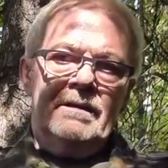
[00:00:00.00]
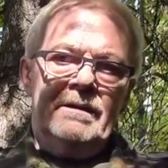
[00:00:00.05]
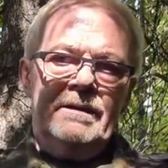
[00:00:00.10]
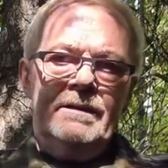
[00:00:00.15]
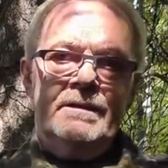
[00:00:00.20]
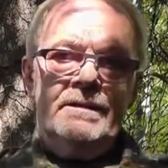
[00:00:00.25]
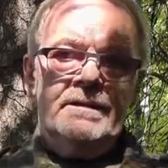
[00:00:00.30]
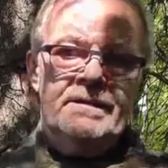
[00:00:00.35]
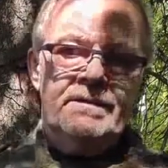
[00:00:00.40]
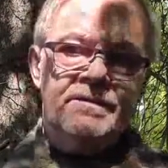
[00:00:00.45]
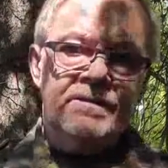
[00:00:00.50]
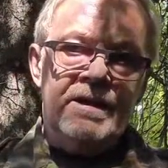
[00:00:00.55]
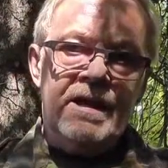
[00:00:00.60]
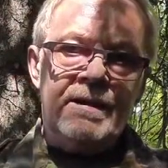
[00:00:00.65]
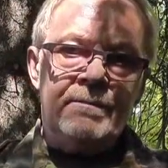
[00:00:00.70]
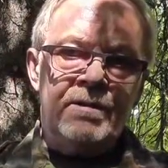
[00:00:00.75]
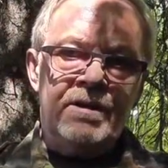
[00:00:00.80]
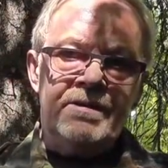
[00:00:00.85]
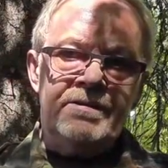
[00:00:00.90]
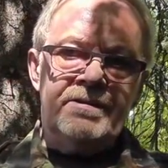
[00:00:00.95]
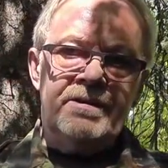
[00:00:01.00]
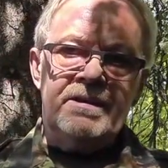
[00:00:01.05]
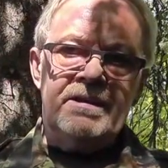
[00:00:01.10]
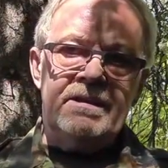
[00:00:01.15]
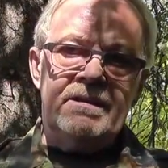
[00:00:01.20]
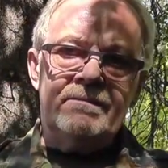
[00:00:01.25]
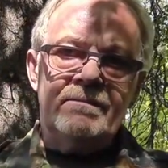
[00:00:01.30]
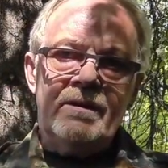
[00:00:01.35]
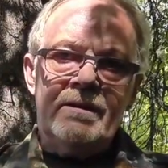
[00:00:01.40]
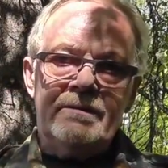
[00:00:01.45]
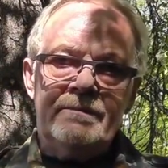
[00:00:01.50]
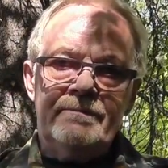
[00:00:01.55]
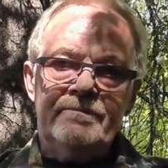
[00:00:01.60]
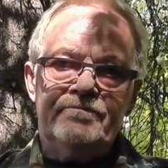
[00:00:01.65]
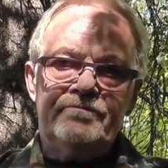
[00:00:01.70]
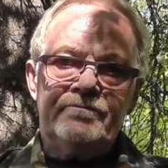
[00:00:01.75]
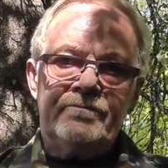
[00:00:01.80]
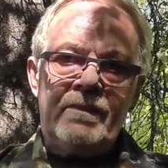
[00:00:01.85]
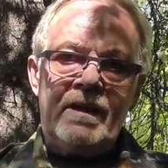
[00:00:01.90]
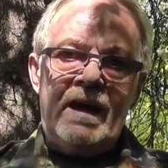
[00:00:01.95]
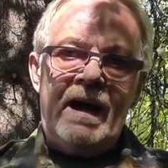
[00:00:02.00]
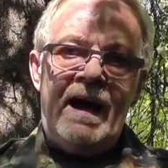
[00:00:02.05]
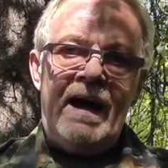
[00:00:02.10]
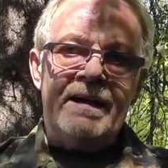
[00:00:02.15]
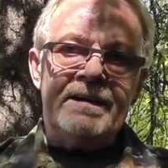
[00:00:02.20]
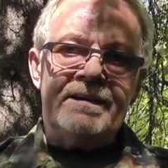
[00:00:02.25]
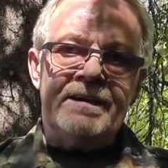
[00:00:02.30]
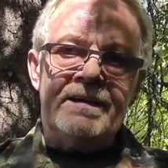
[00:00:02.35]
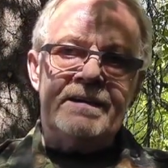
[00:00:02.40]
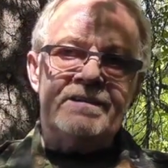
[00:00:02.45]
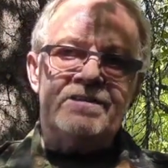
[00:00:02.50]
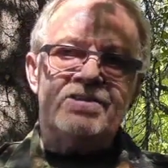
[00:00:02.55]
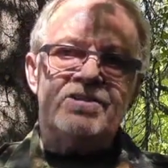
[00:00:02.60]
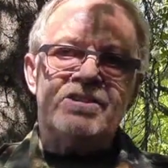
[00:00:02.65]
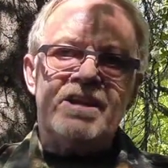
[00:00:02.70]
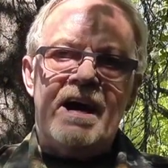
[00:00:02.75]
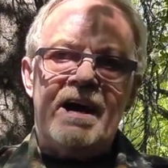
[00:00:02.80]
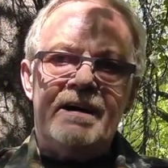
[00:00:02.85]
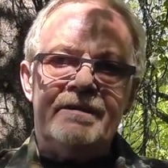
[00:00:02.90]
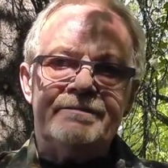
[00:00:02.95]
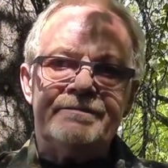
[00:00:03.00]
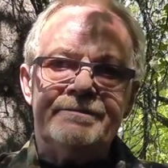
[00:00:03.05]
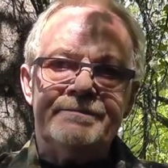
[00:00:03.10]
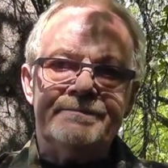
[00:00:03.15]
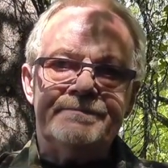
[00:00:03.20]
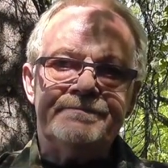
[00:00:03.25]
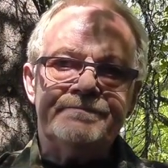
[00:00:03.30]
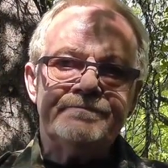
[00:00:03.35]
uh, namely the hiking staff.